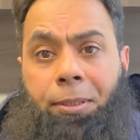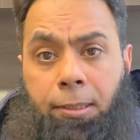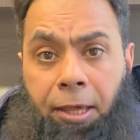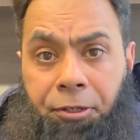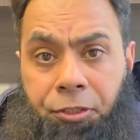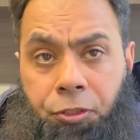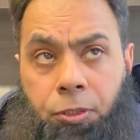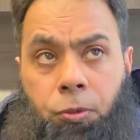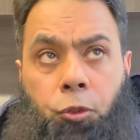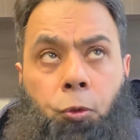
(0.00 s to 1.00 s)

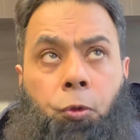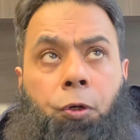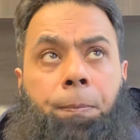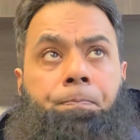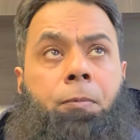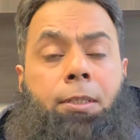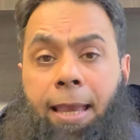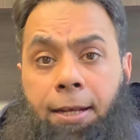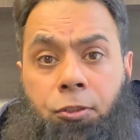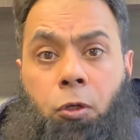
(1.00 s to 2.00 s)
letters, your
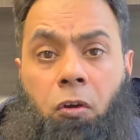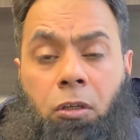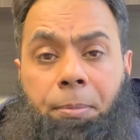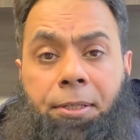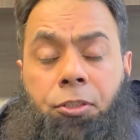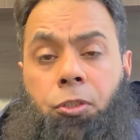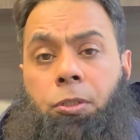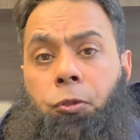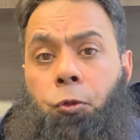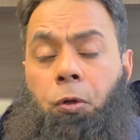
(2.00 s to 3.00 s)
tax documents,
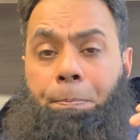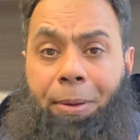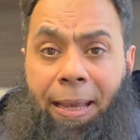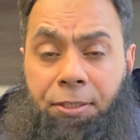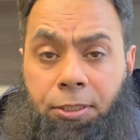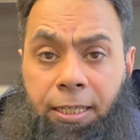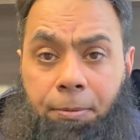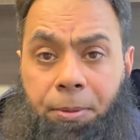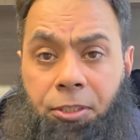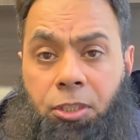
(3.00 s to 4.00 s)
your bank
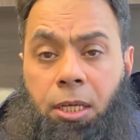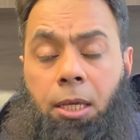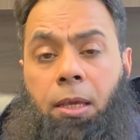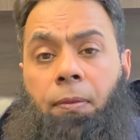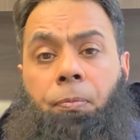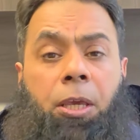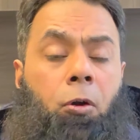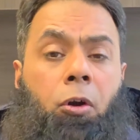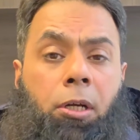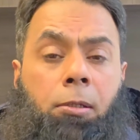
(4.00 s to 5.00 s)
statements, they
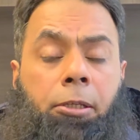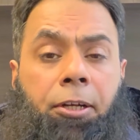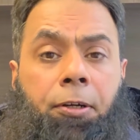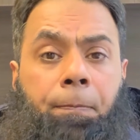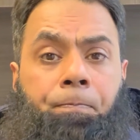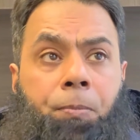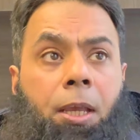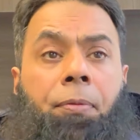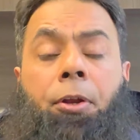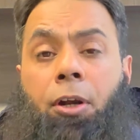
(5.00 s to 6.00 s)
are clear
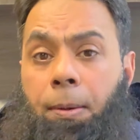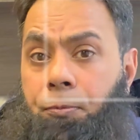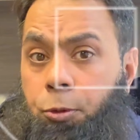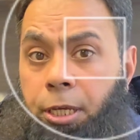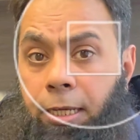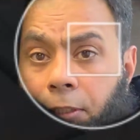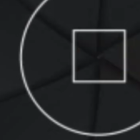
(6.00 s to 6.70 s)
and they're up to date.